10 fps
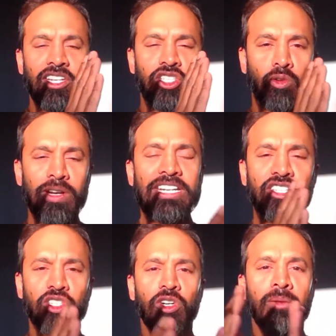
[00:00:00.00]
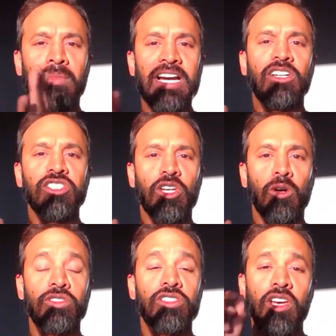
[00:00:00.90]
to reach certain
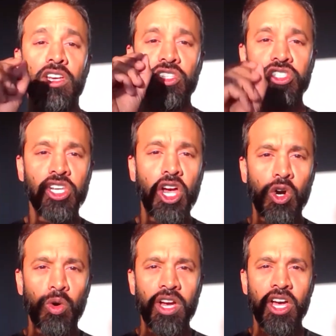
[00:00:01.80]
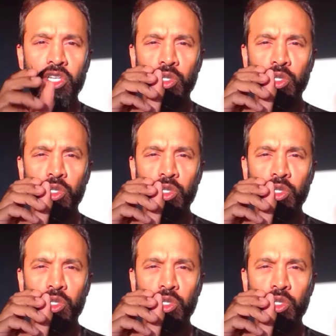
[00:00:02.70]
milestones so